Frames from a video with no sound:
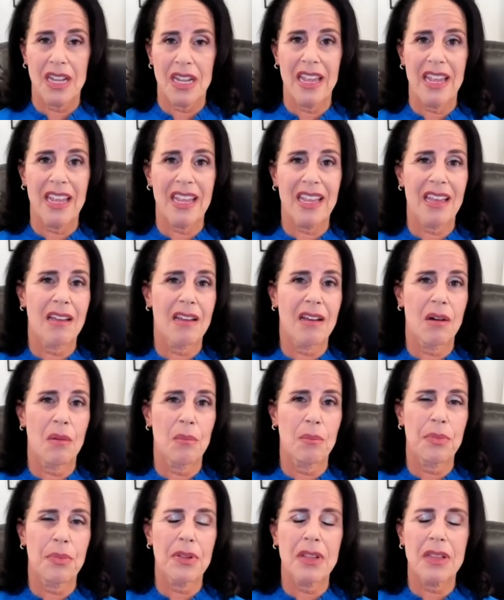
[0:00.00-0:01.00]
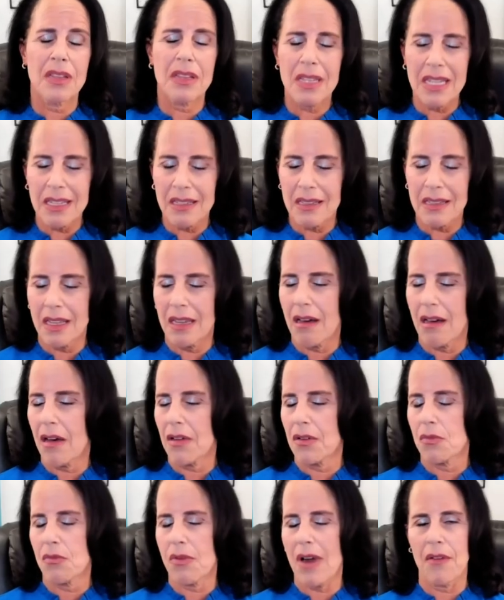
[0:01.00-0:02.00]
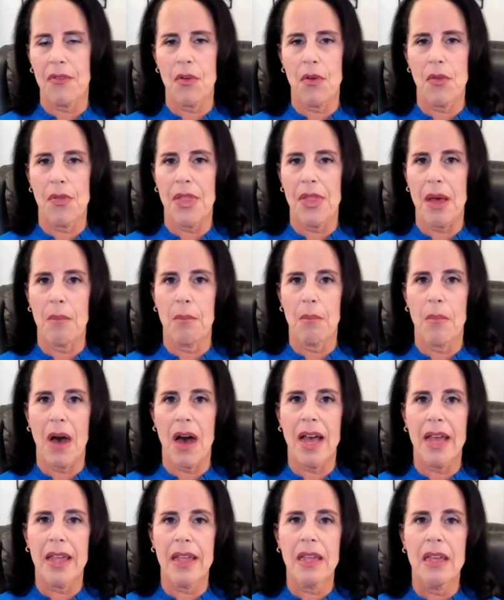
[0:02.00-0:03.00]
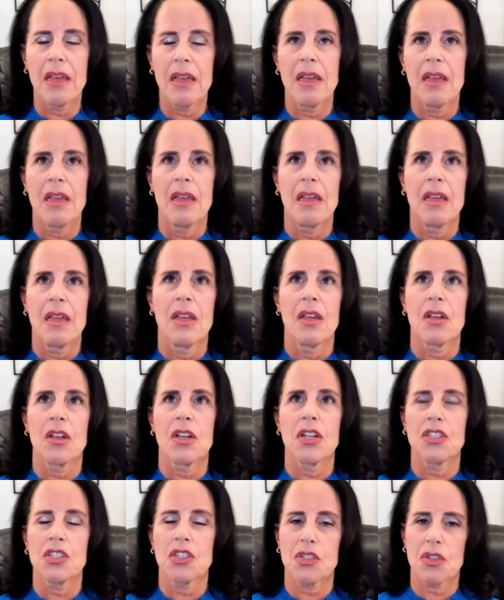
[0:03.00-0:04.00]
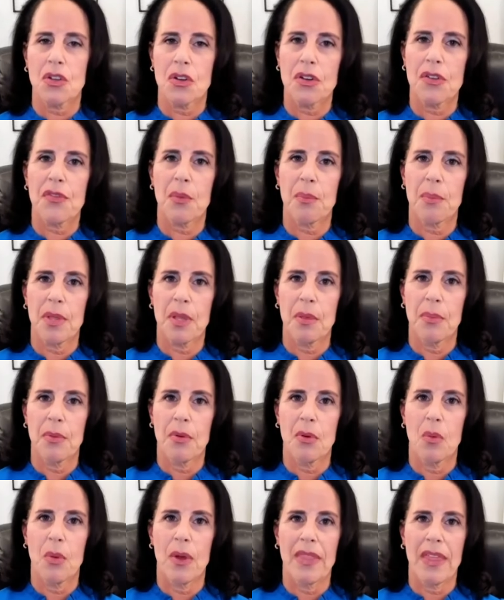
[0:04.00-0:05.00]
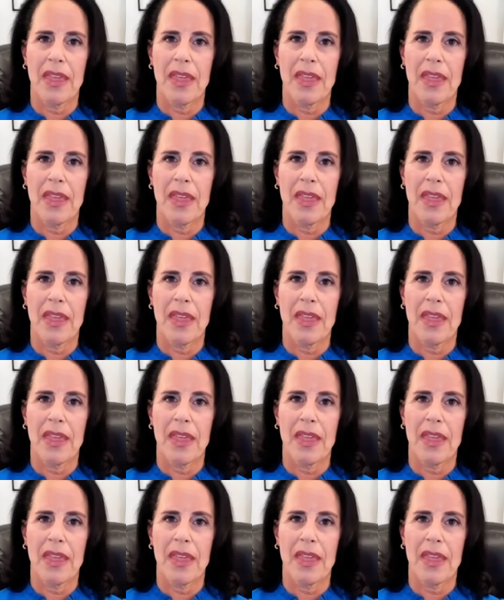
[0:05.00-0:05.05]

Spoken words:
it can completely unravel them. My concern for people when they